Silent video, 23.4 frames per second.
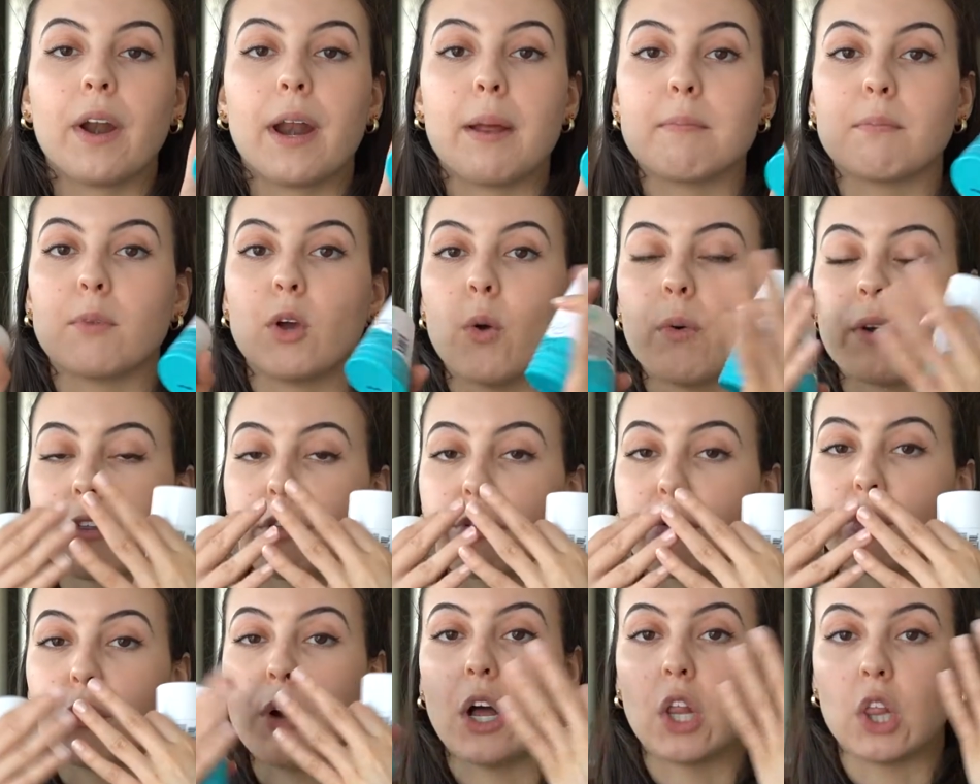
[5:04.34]
I'm going
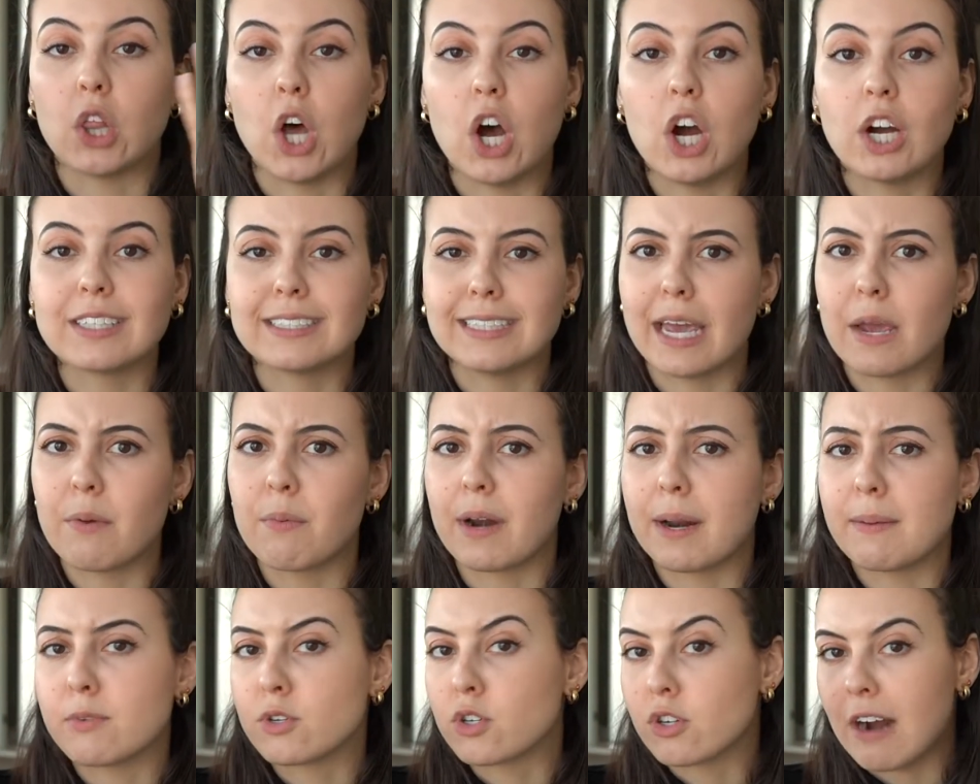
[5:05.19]
through a long day,
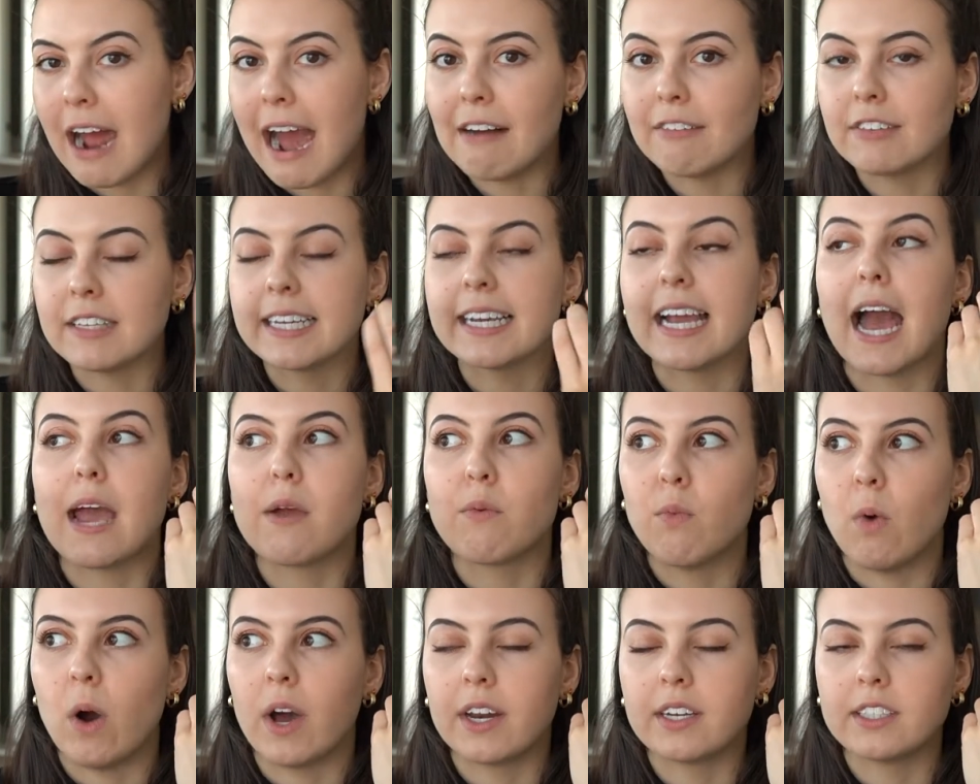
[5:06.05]
when I'm traveling, I
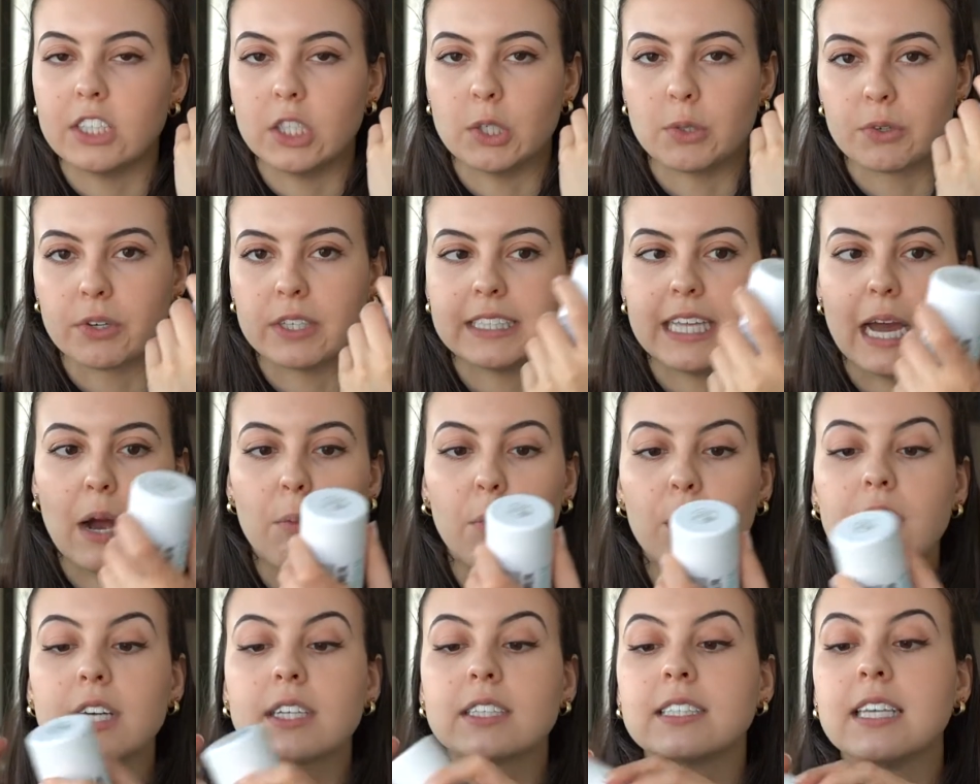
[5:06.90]
want a deodorant that
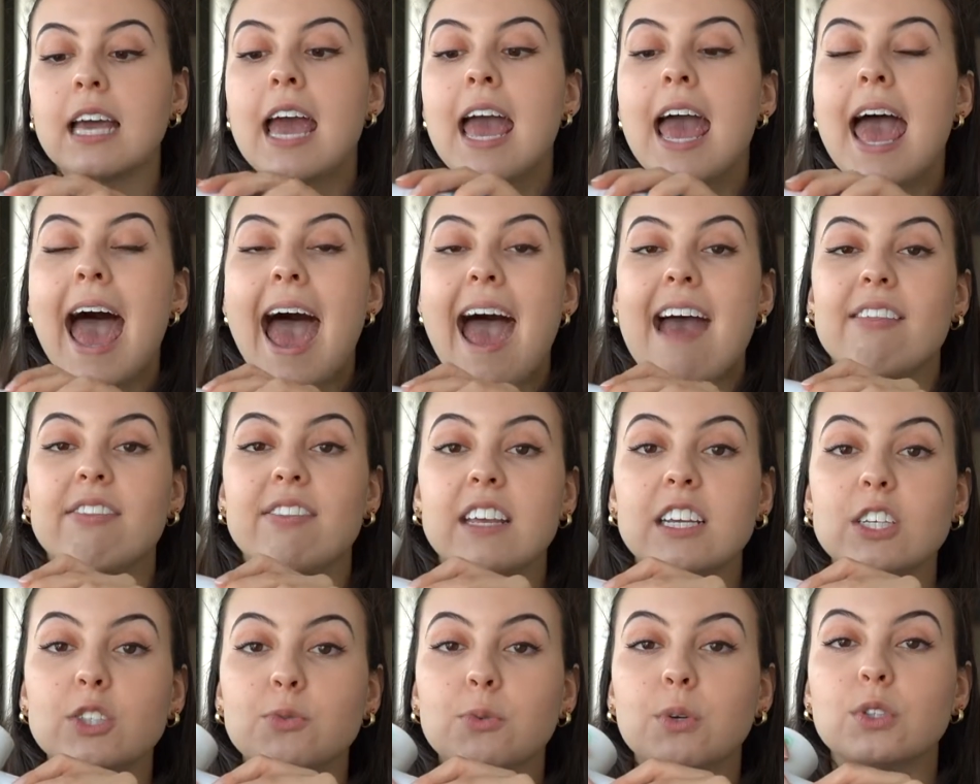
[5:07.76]
works. And
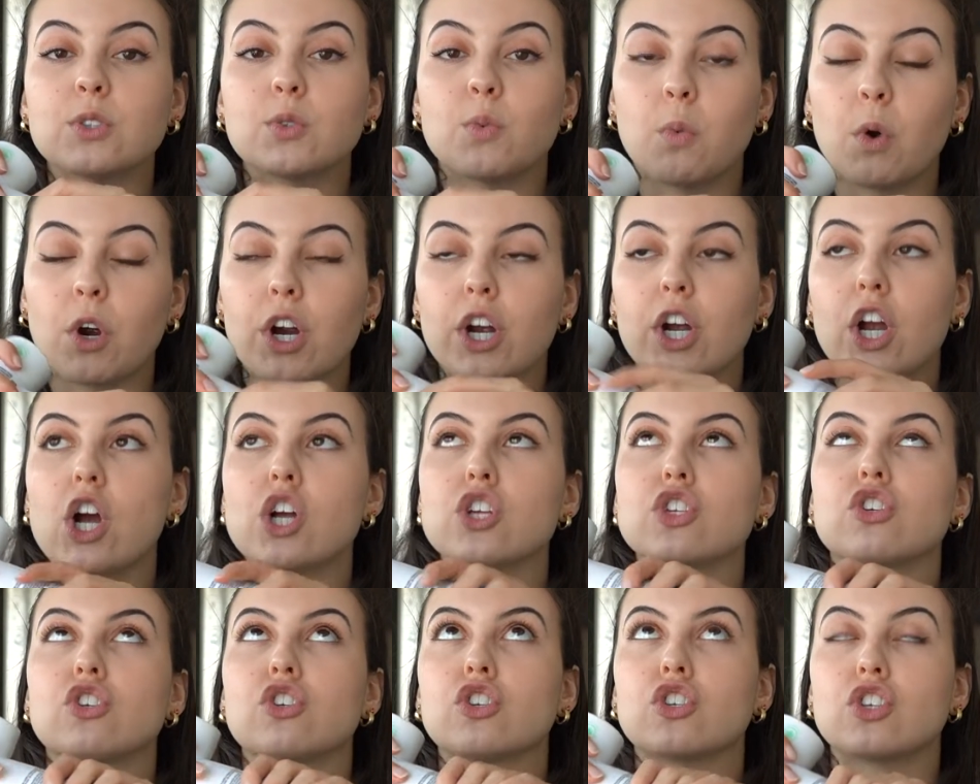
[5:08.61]
these ones work
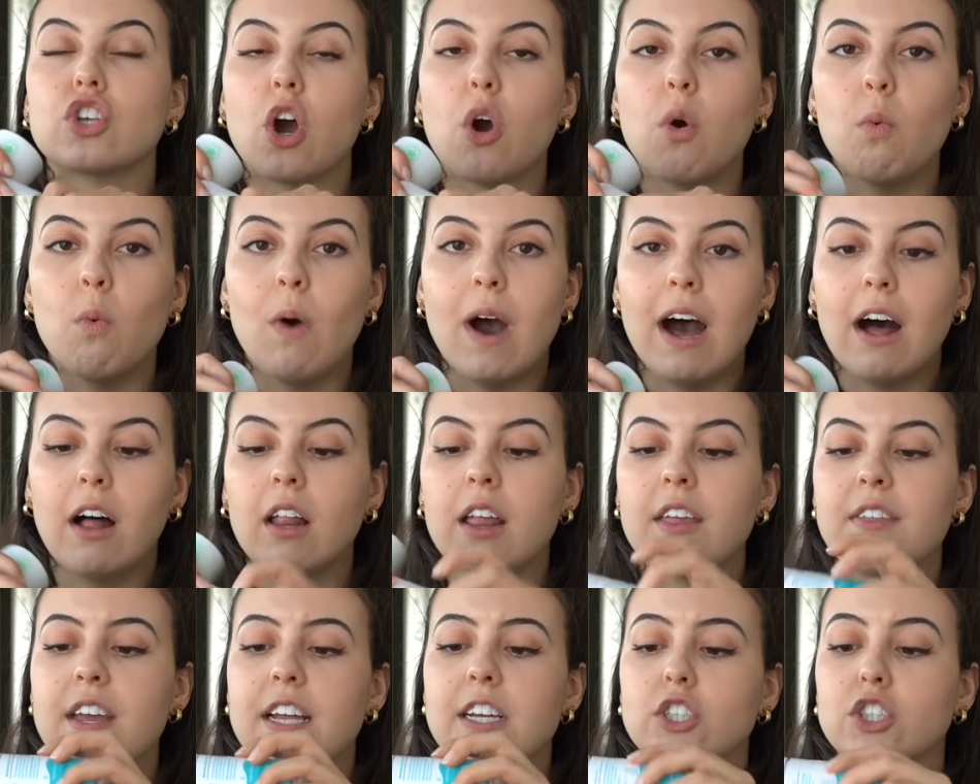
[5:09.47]
so
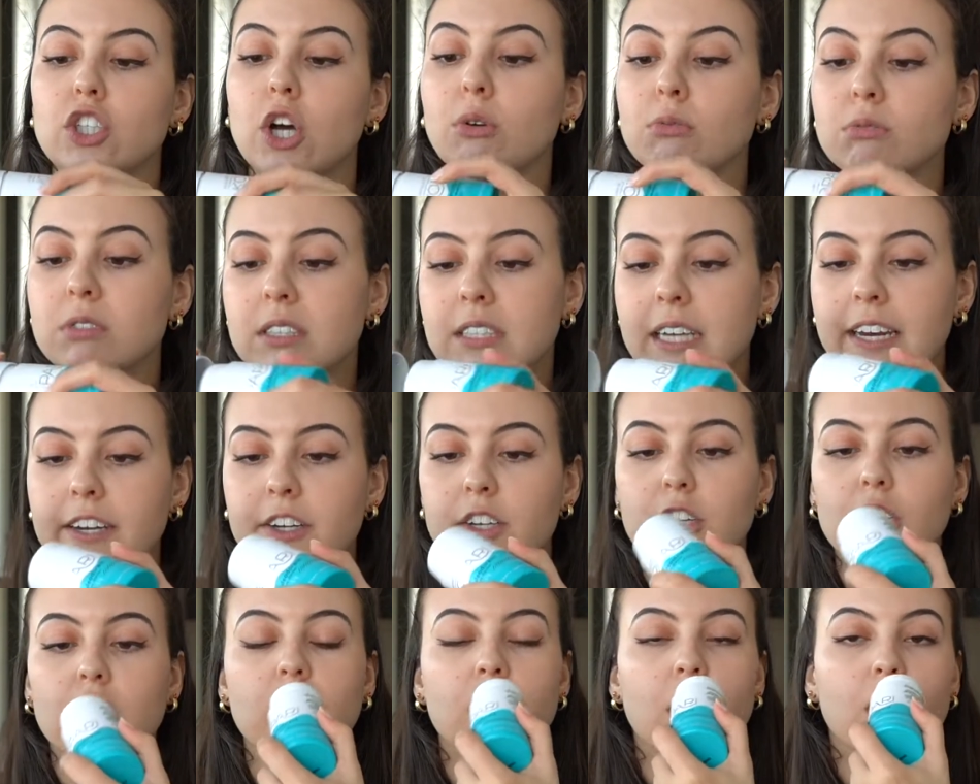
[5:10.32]
well. They don't stain
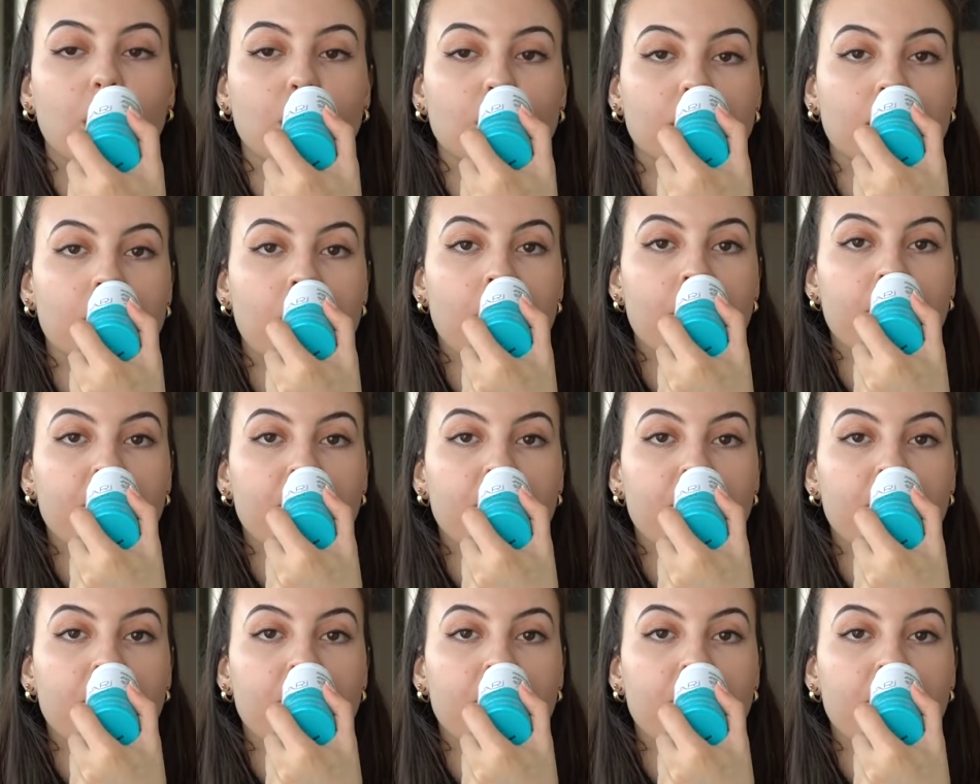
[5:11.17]
your clothes.